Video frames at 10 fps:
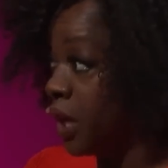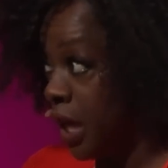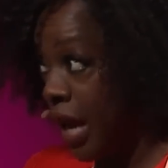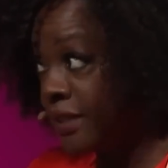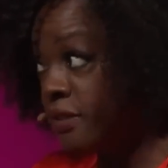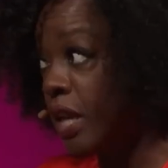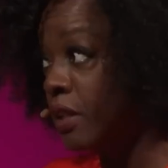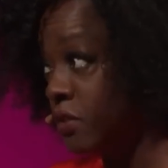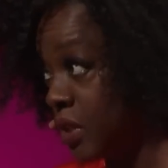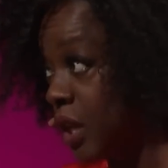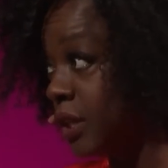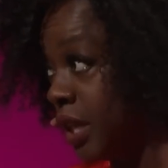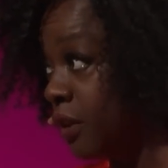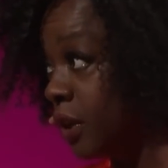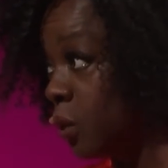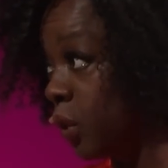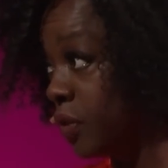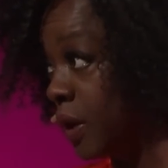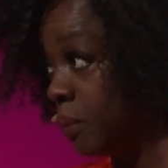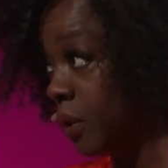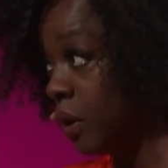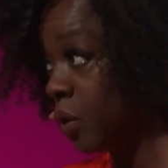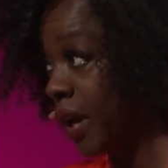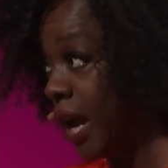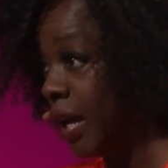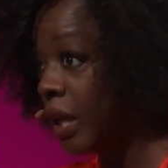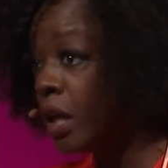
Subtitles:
Unforgiven, and The Poseidon Adventure